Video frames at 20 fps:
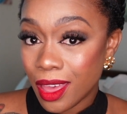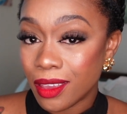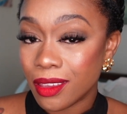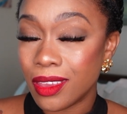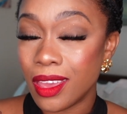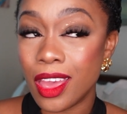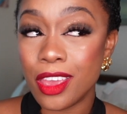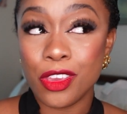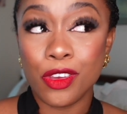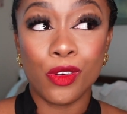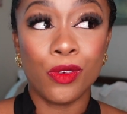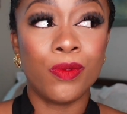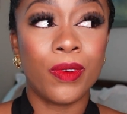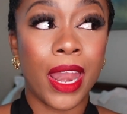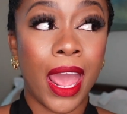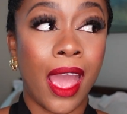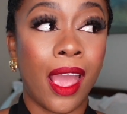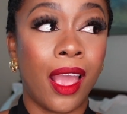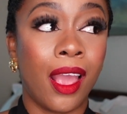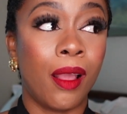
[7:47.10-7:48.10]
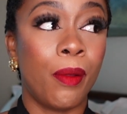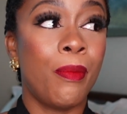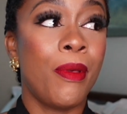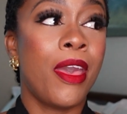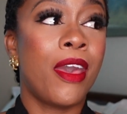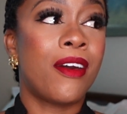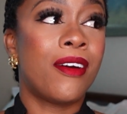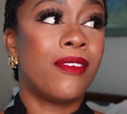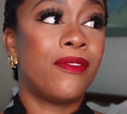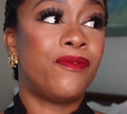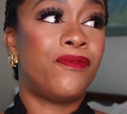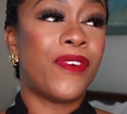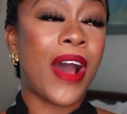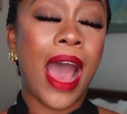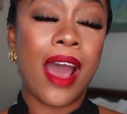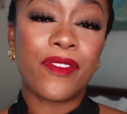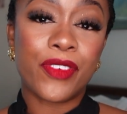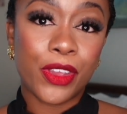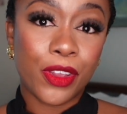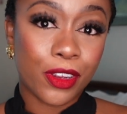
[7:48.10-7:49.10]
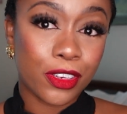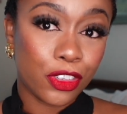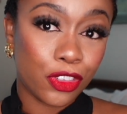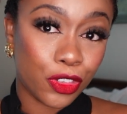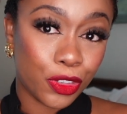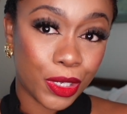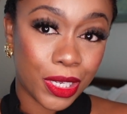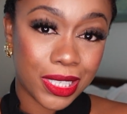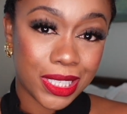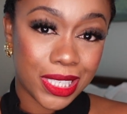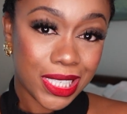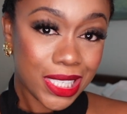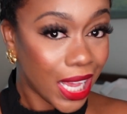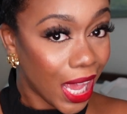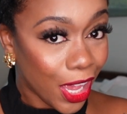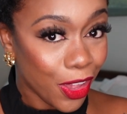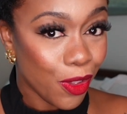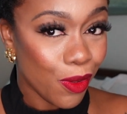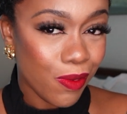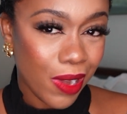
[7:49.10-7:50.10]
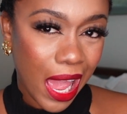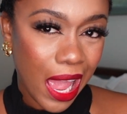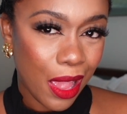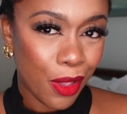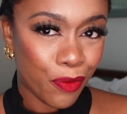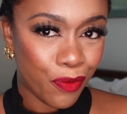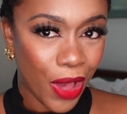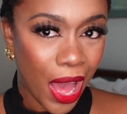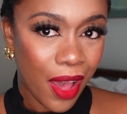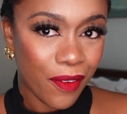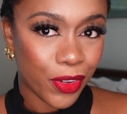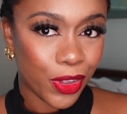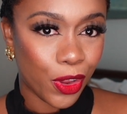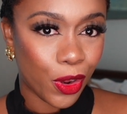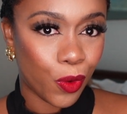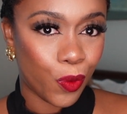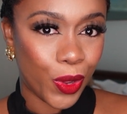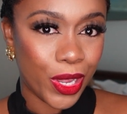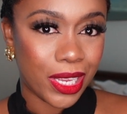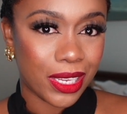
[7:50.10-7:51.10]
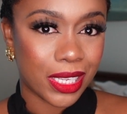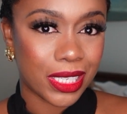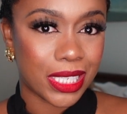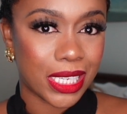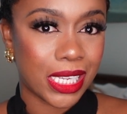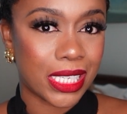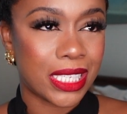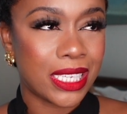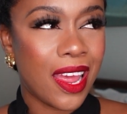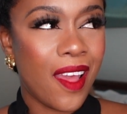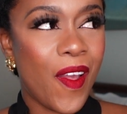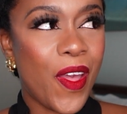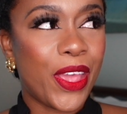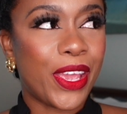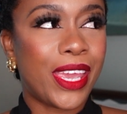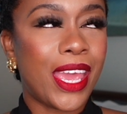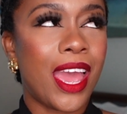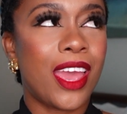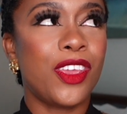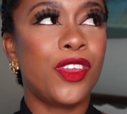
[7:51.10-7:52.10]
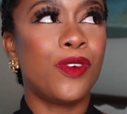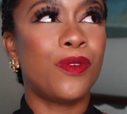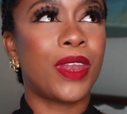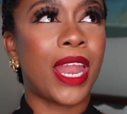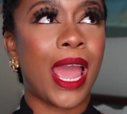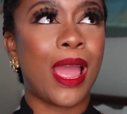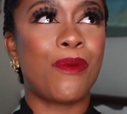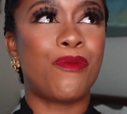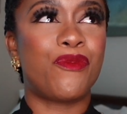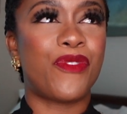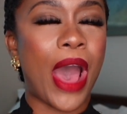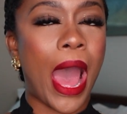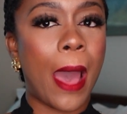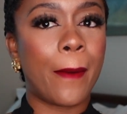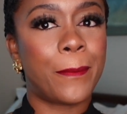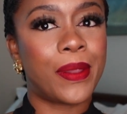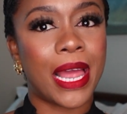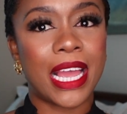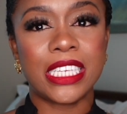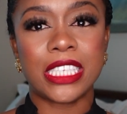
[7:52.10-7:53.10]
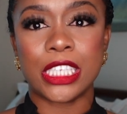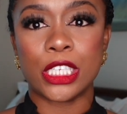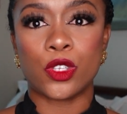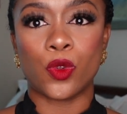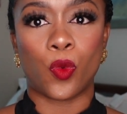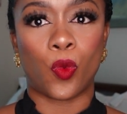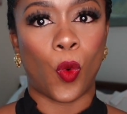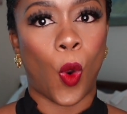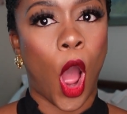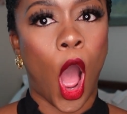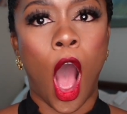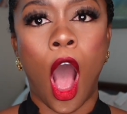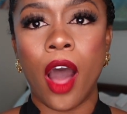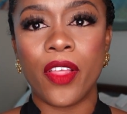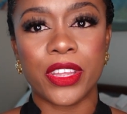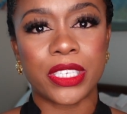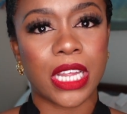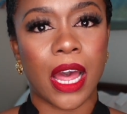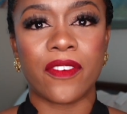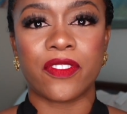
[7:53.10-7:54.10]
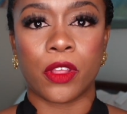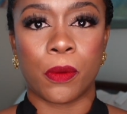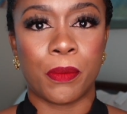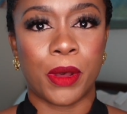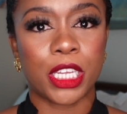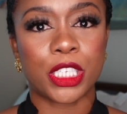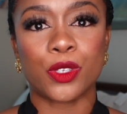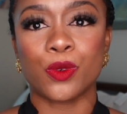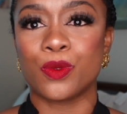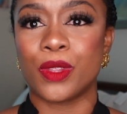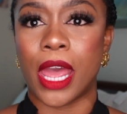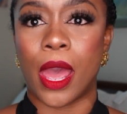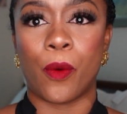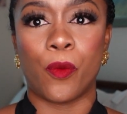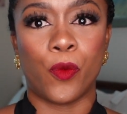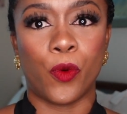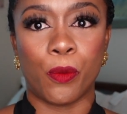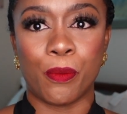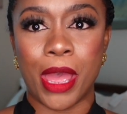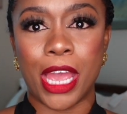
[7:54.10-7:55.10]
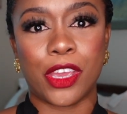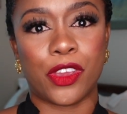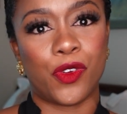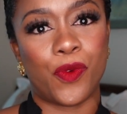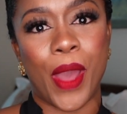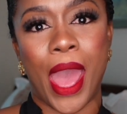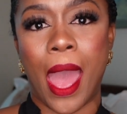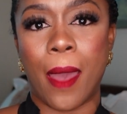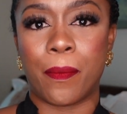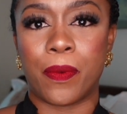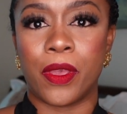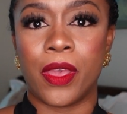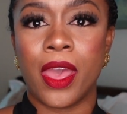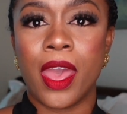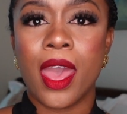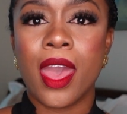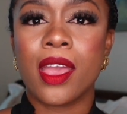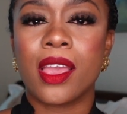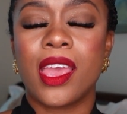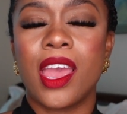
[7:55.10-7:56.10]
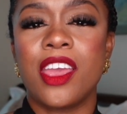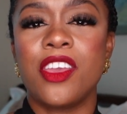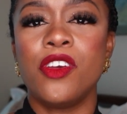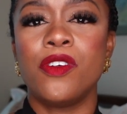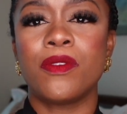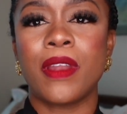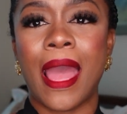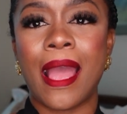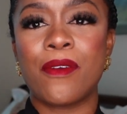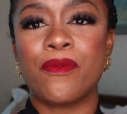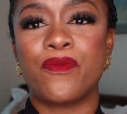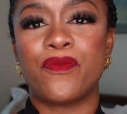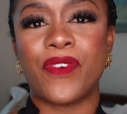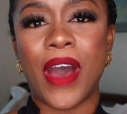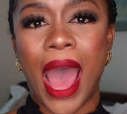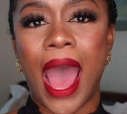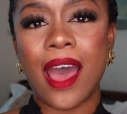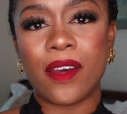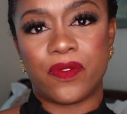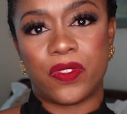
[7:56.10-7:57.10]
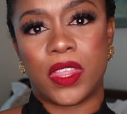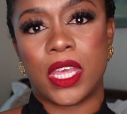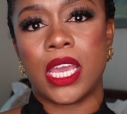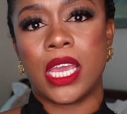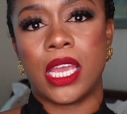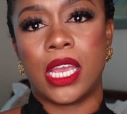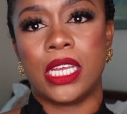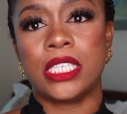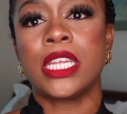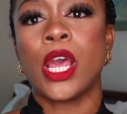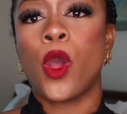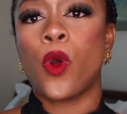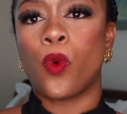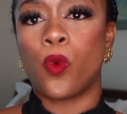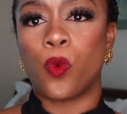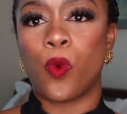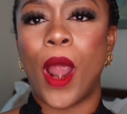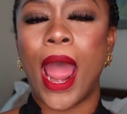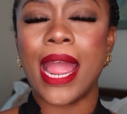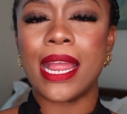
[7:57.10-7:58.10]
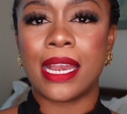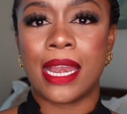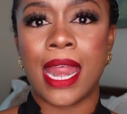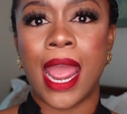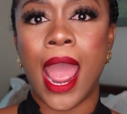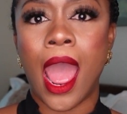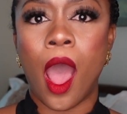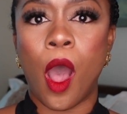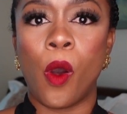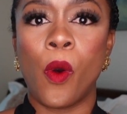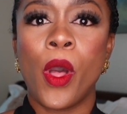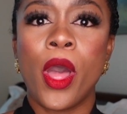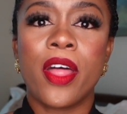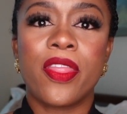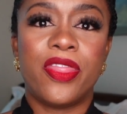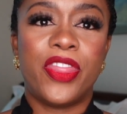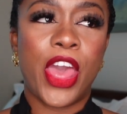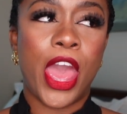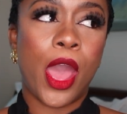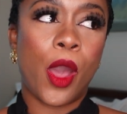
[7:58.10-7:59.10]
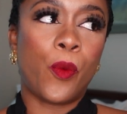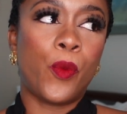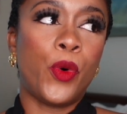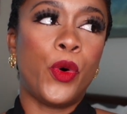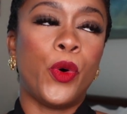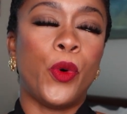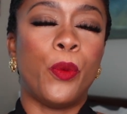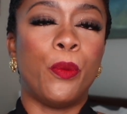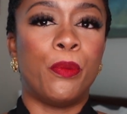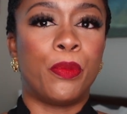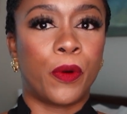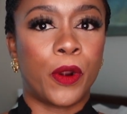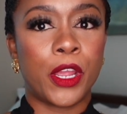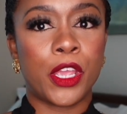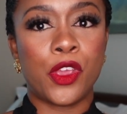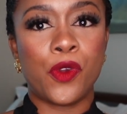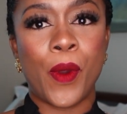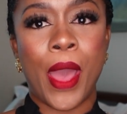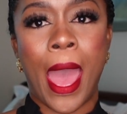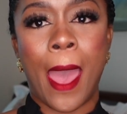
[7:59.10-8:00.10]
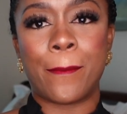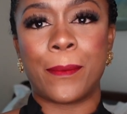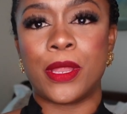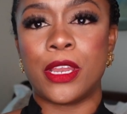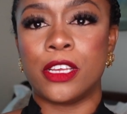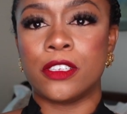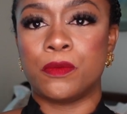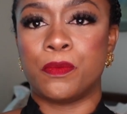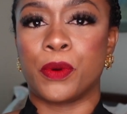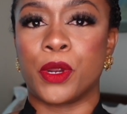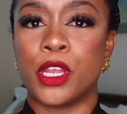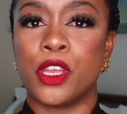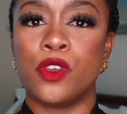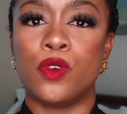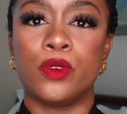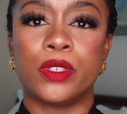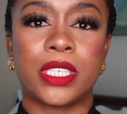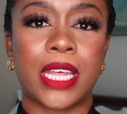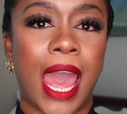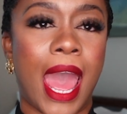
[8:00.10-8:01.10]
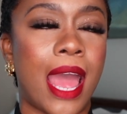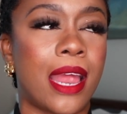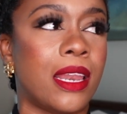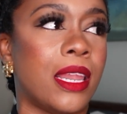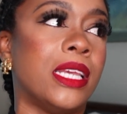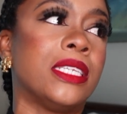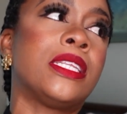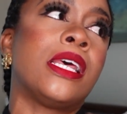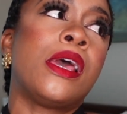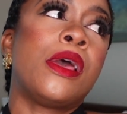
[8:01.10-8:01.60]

Can you name 5 of your strengths? Can you name 5 of your weaknesses? Can you name 5 places, all this off the muscle, that will make you happy? Can you name 5 things right now that will bring you happiness, bring you sadness,